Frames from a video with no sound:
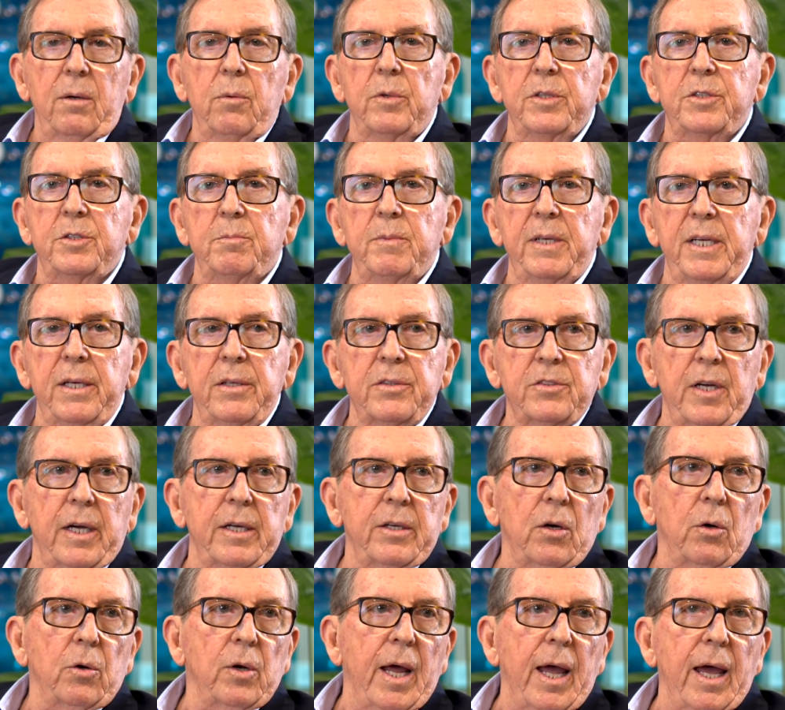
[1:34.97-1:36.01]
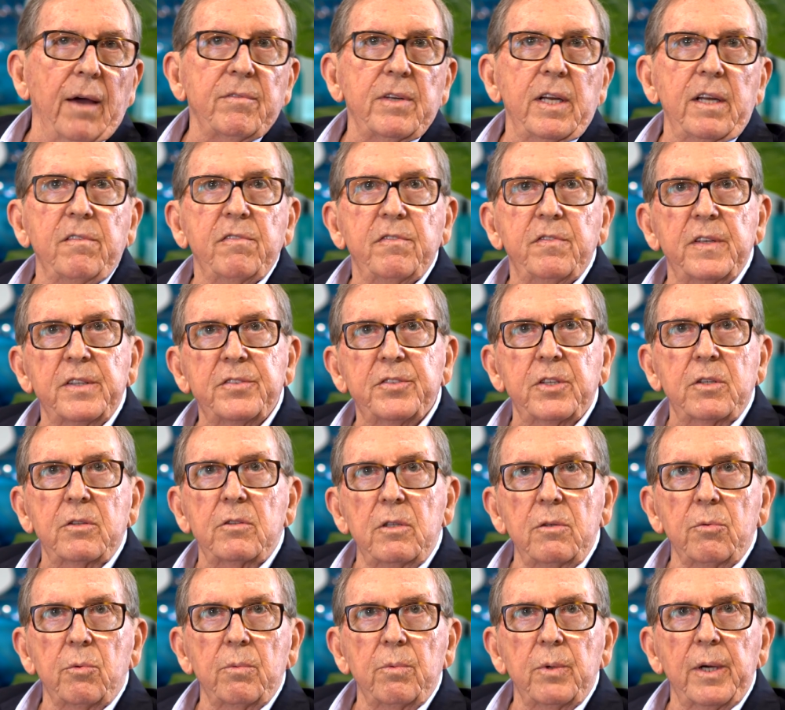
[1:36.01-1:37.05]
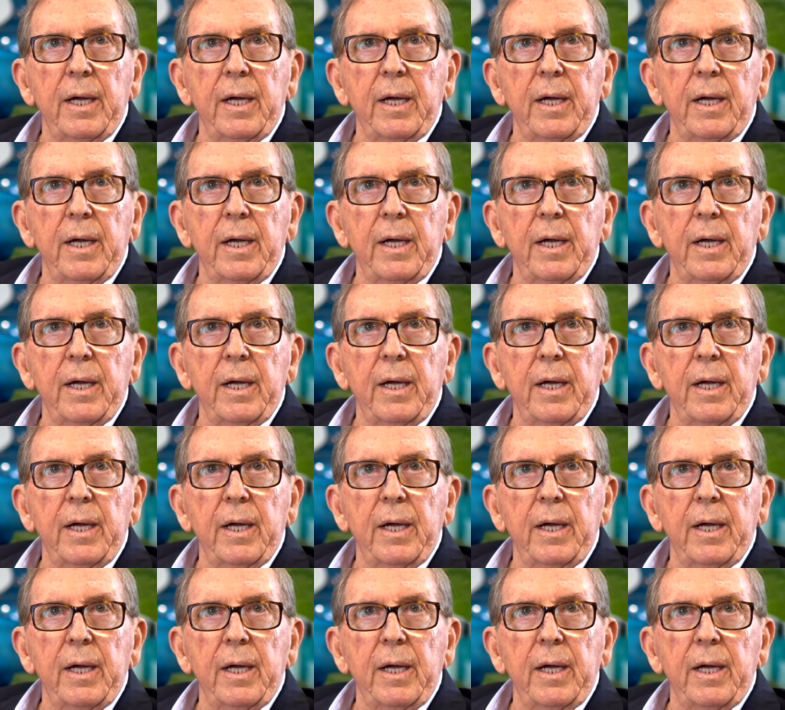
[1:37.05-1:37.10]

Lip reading: which means I don't have any physical